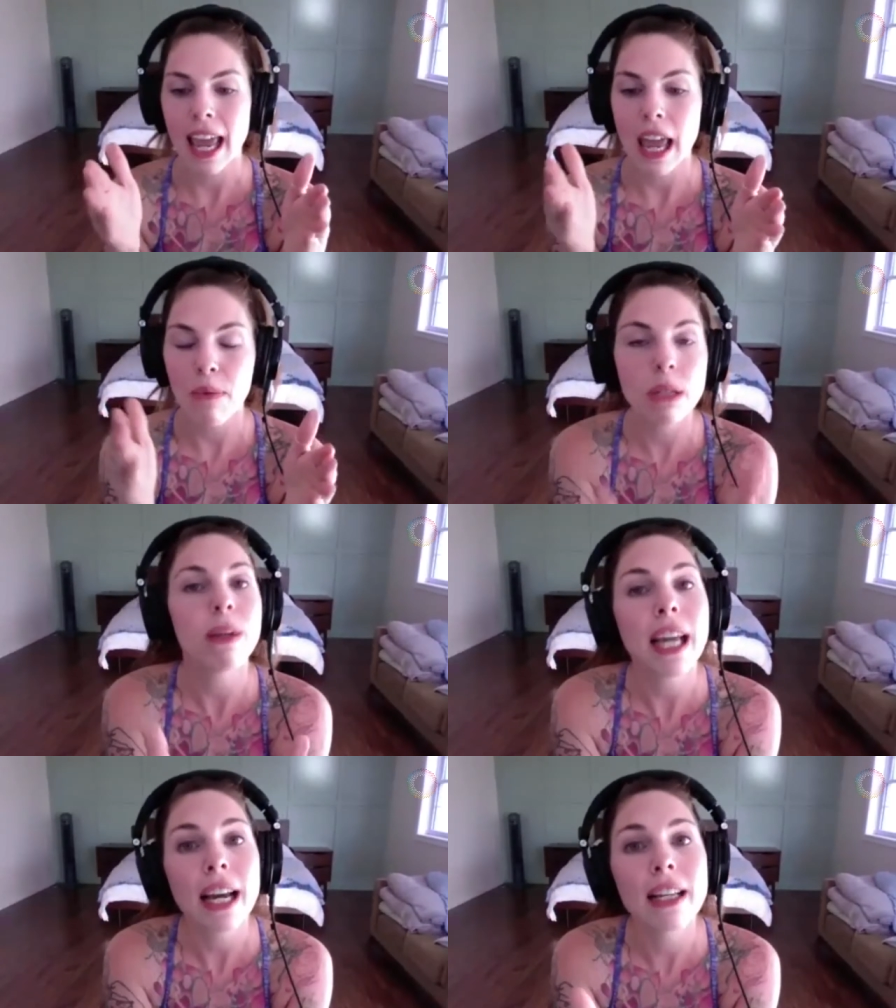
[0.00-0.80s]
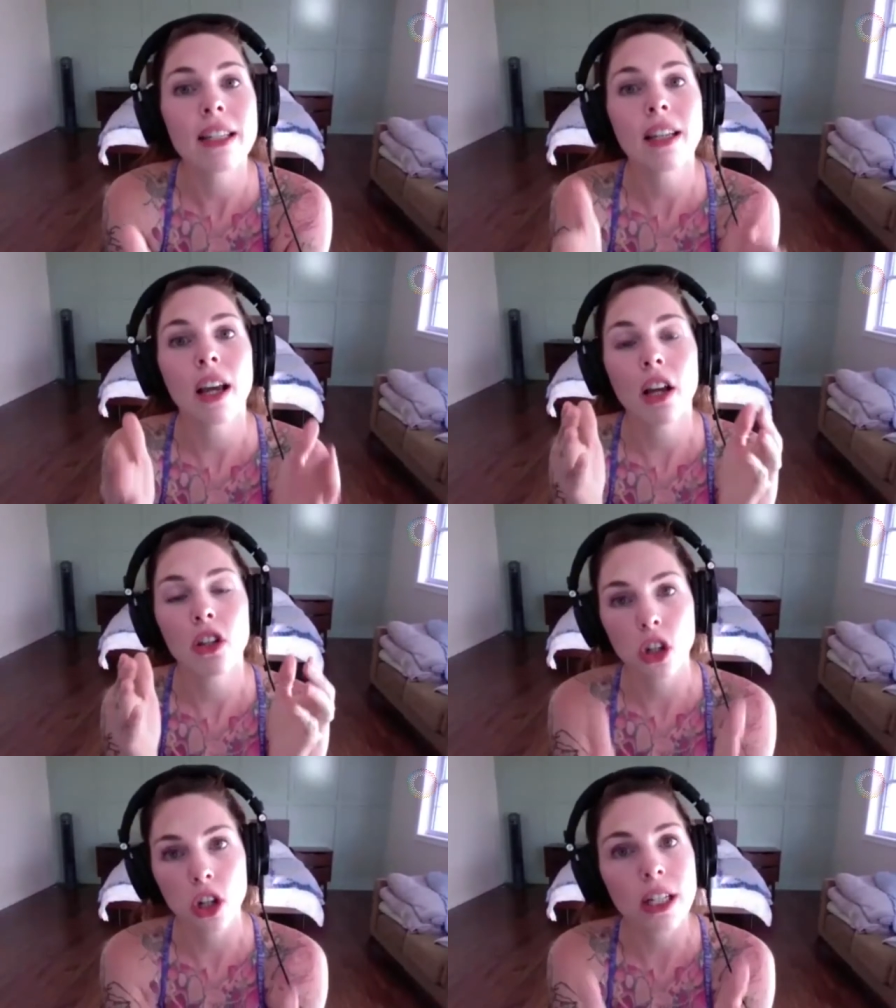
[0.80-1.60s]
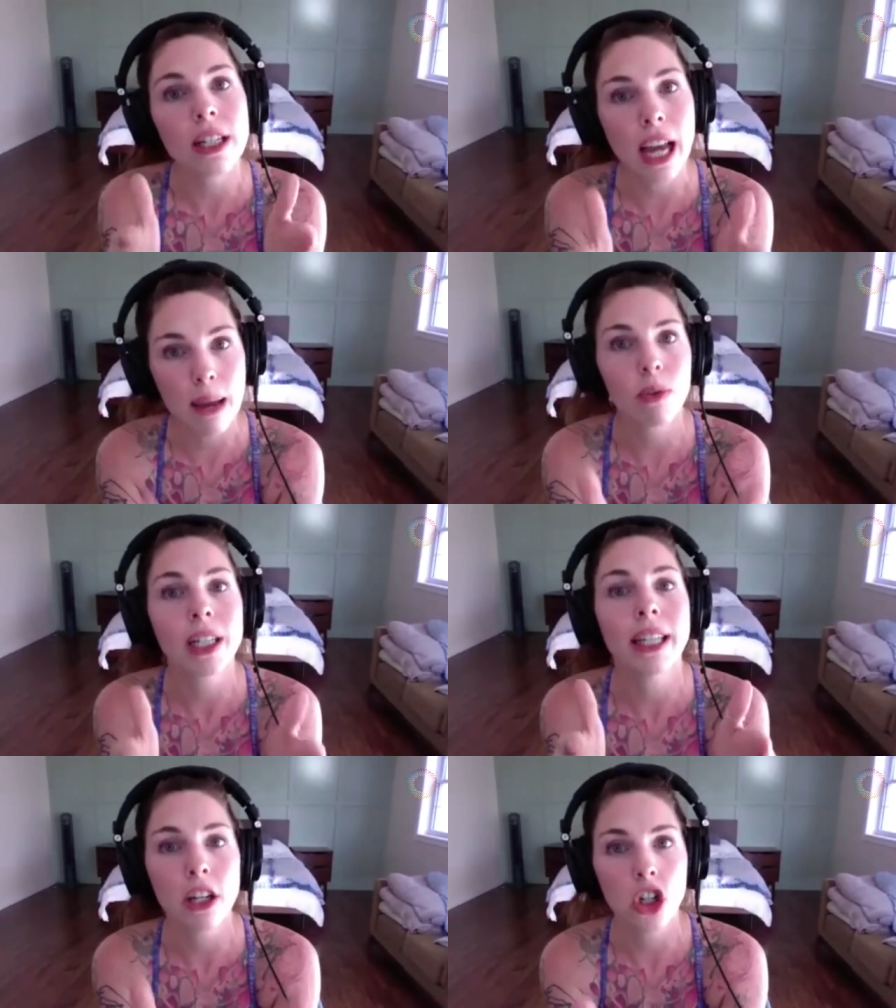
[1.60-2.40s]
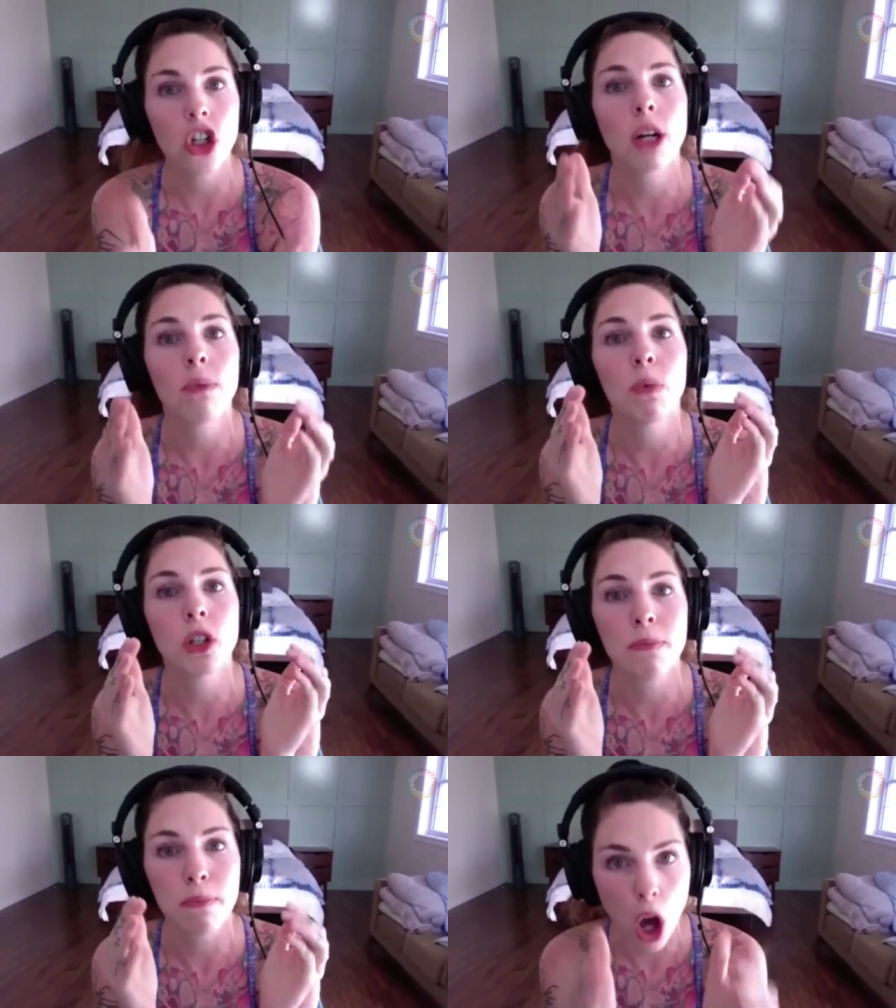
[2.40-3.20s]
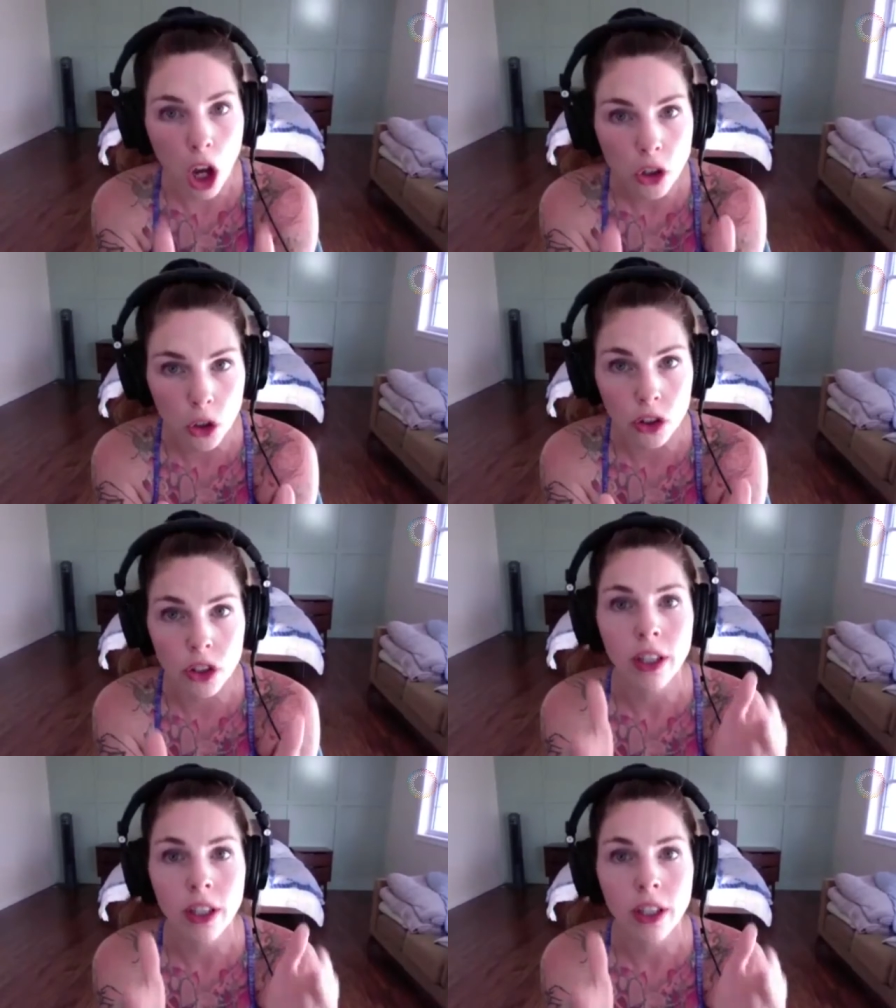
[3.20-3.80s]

It was because a certain type of relationship was modeled